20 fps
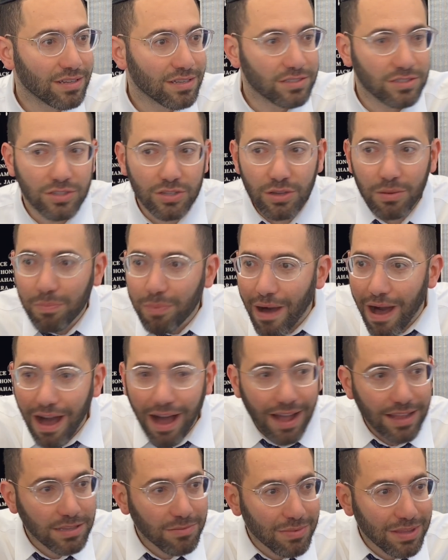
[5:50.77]
So you'd
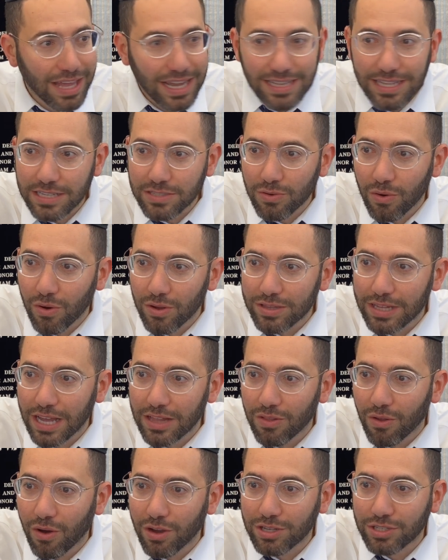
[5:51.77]
be like this all day
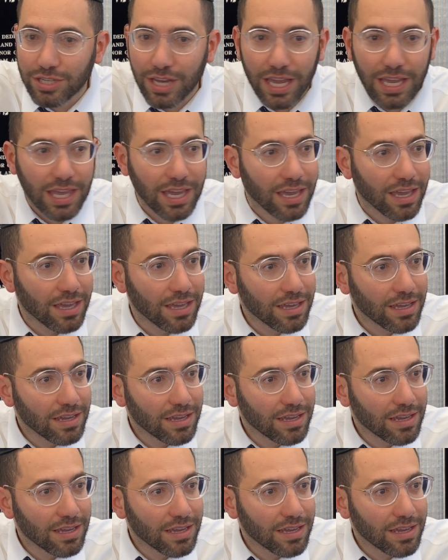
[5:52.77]
long, shaking.